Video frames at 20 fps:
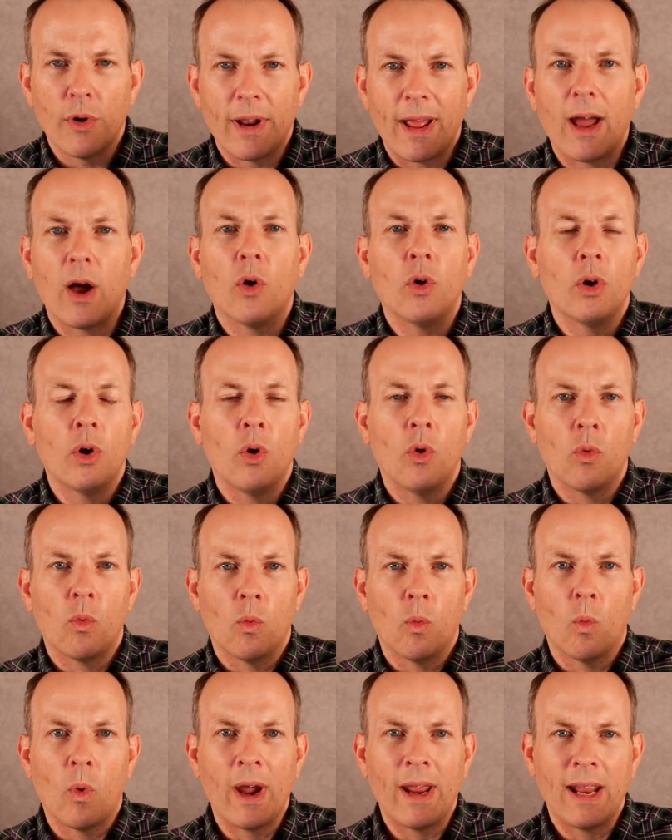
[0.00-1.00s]
Now,
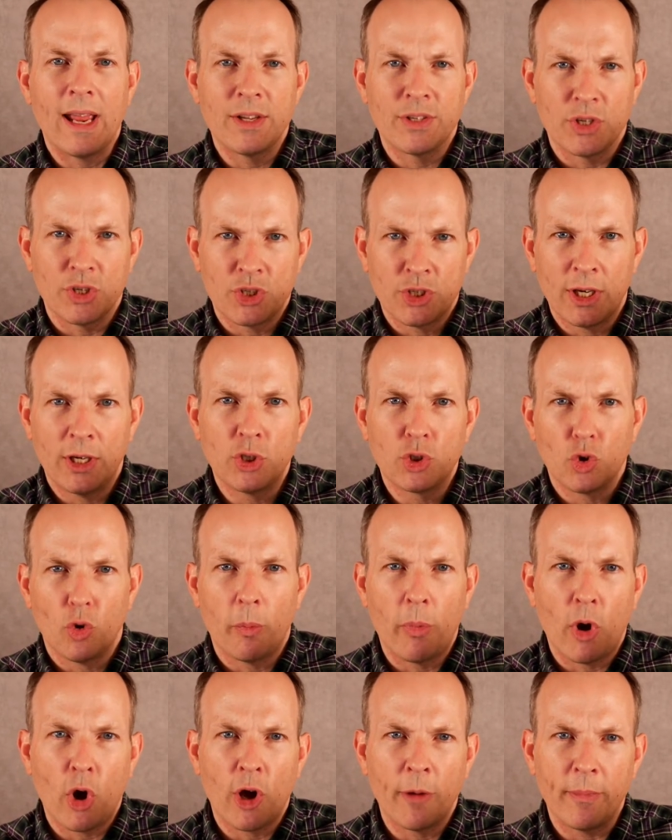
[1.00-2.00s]
white has a central
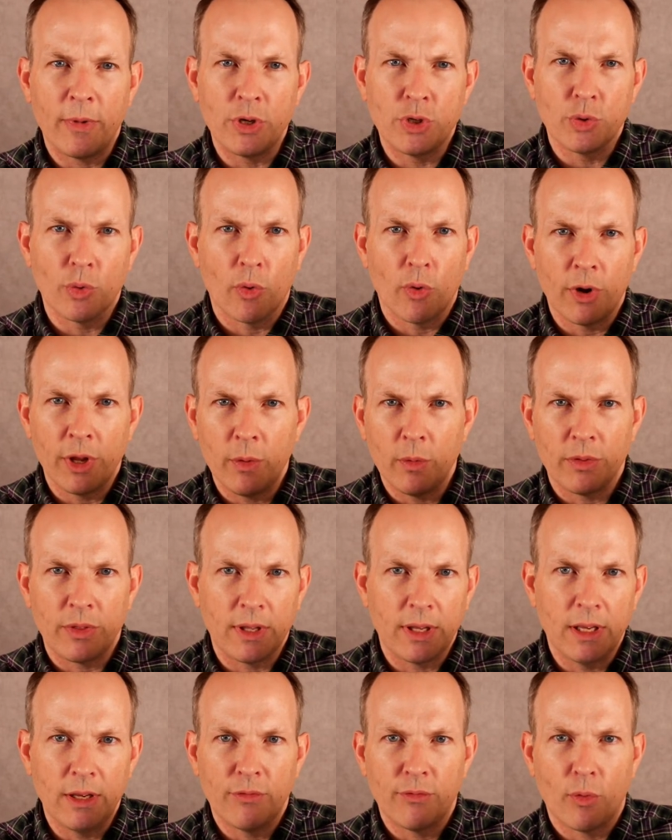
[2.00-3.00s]
pawn majority with
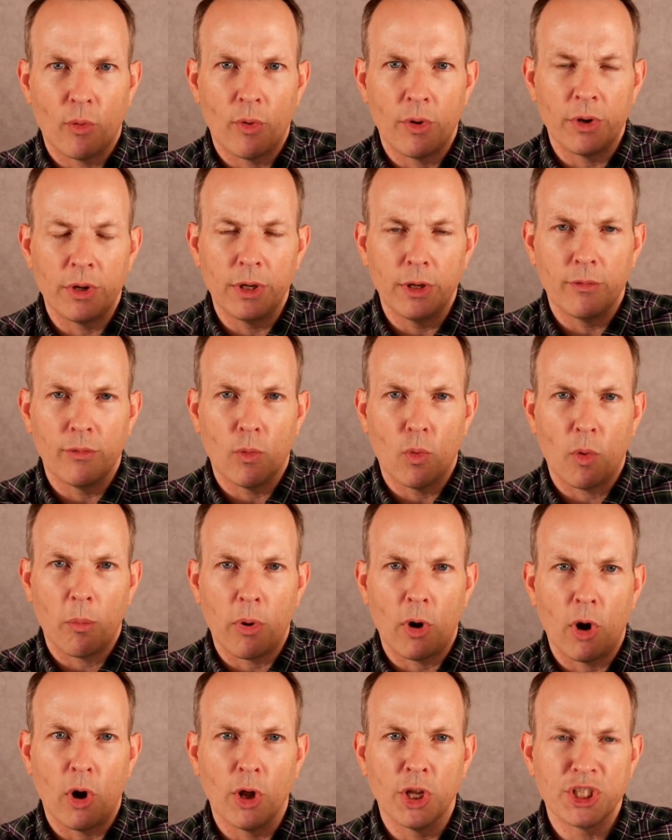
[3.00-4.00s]
the e four and d four
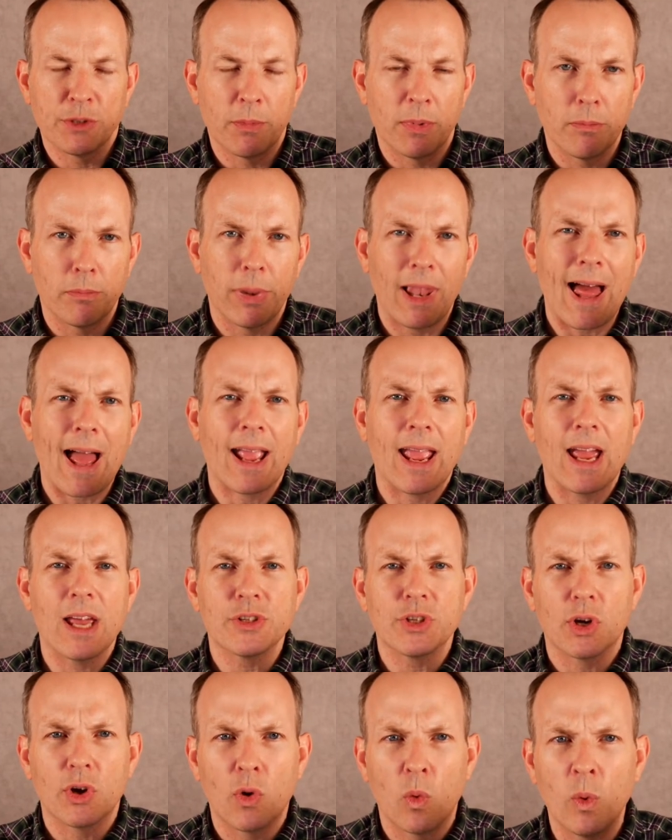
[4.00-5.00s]
pawns, but black has
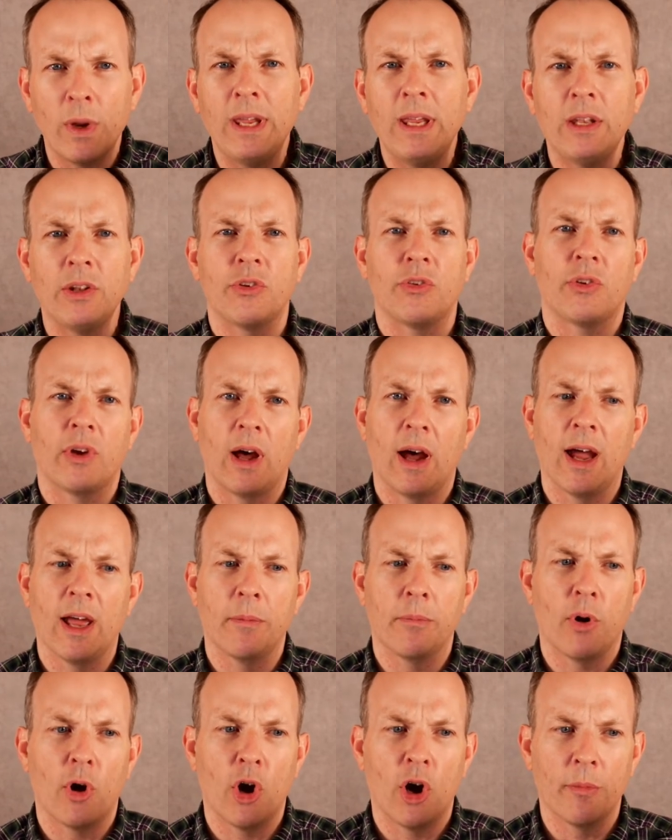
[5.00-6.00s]
a
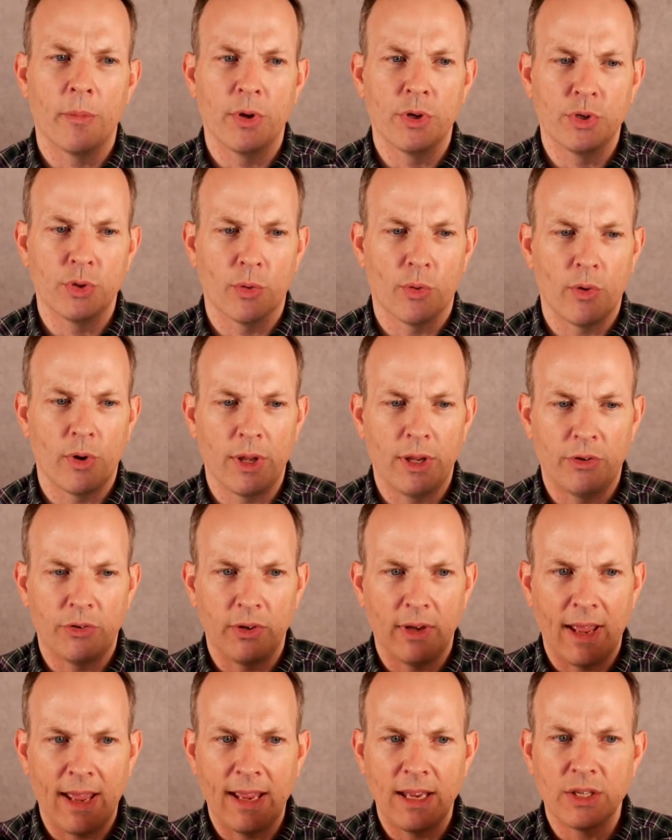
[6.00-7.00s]
queenside pawn majority.
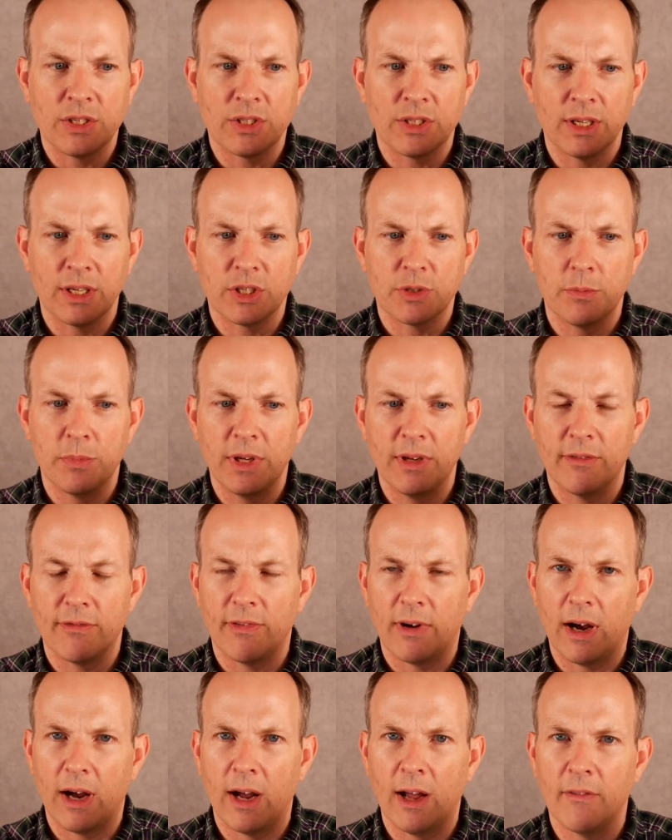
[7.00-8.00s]
See a six, b
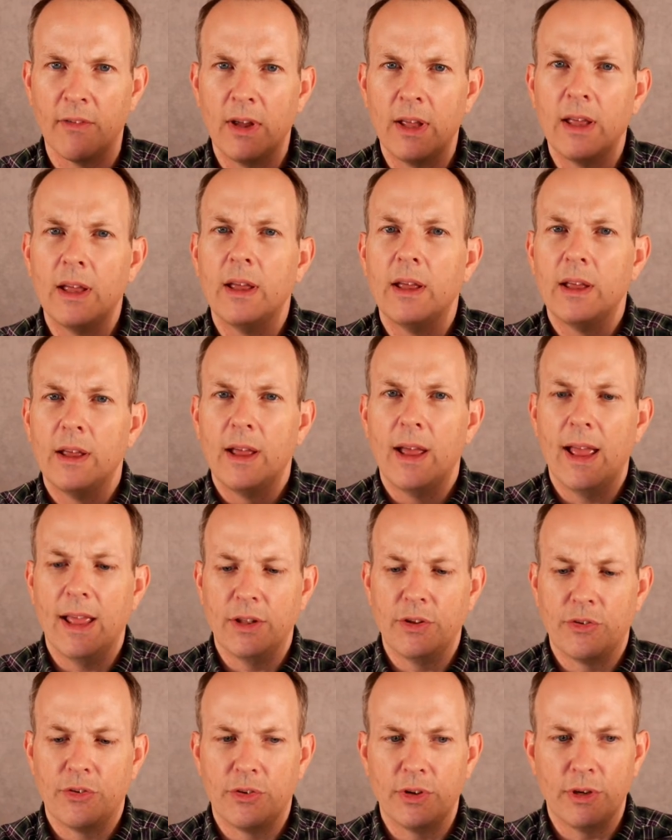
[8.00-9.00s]
five,
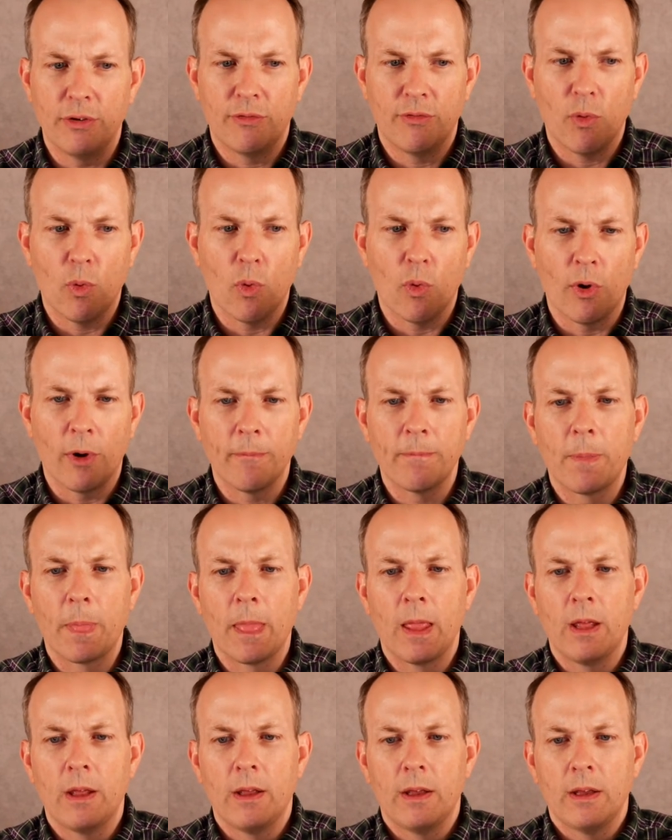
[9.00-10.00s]
and c four.
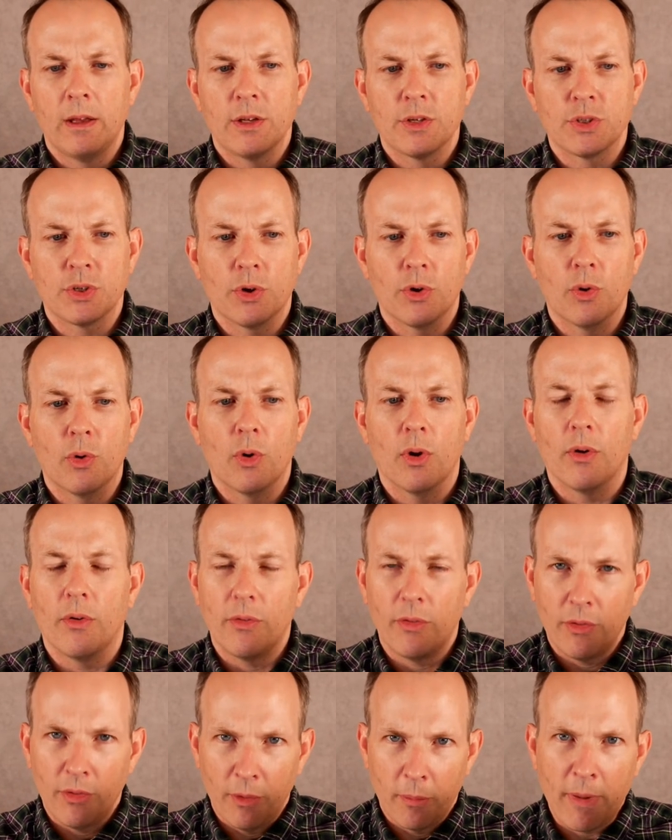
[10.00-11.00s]
So
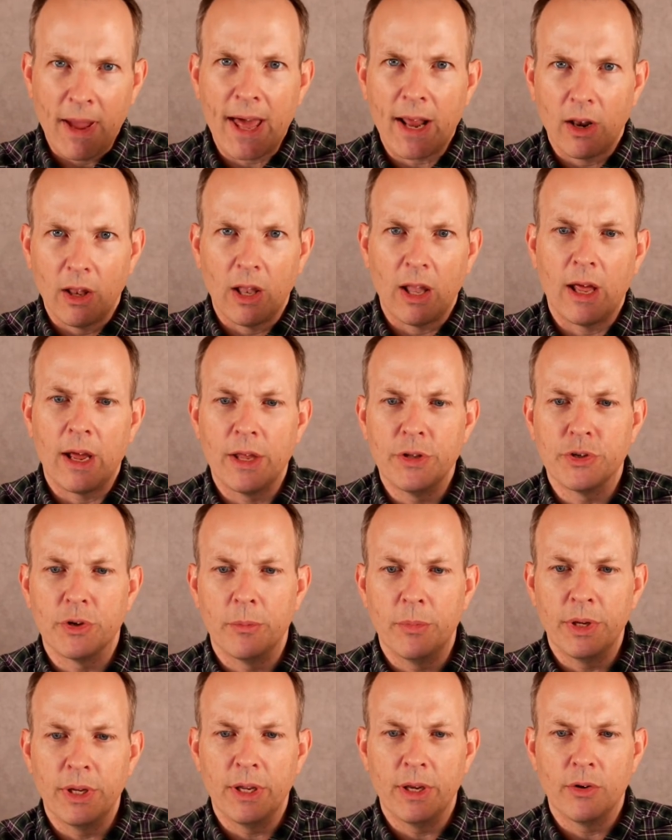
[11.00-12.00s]
the battle lines are
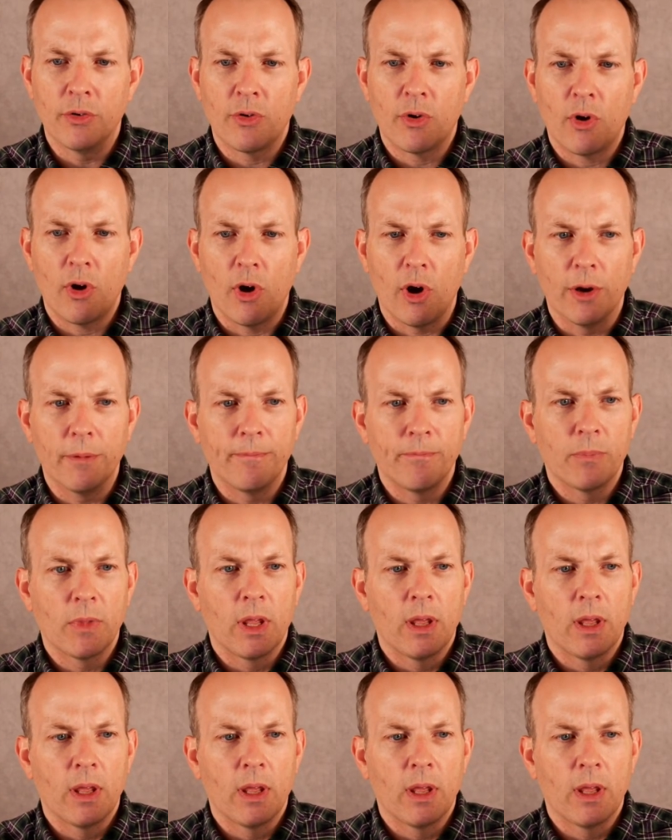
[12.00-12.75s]
being drawn.